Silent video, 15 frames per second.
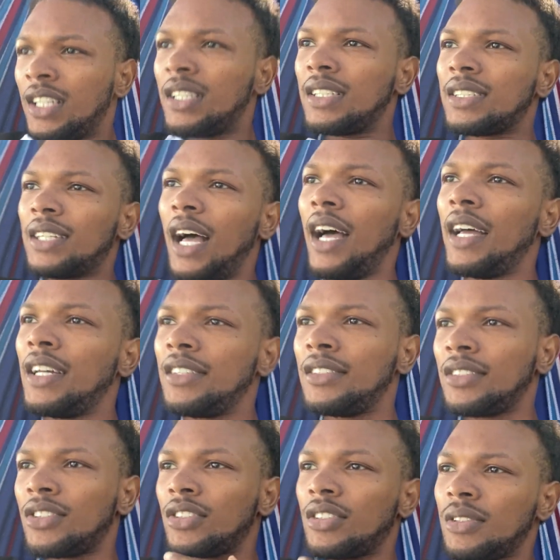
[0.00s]
the
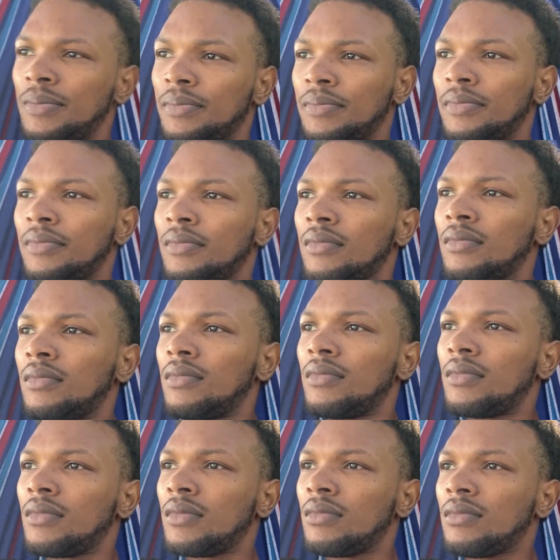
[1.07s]
signs or something
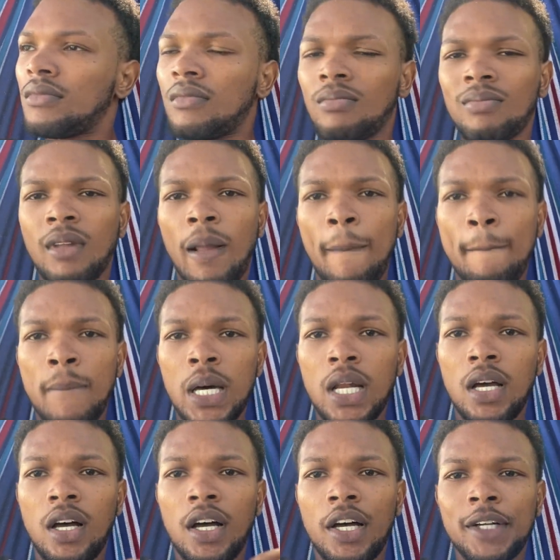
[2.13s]
but
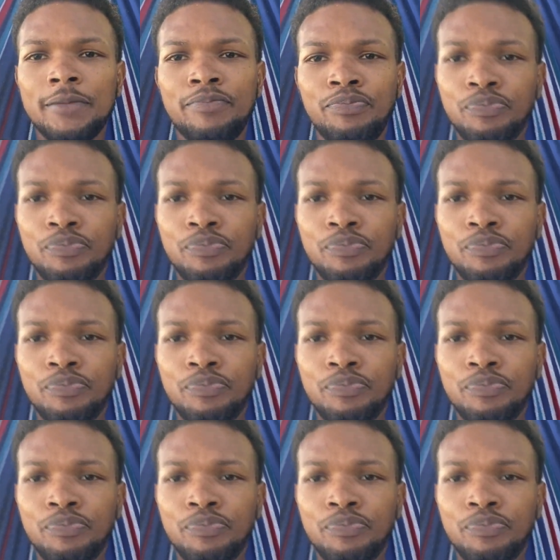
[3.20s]
uh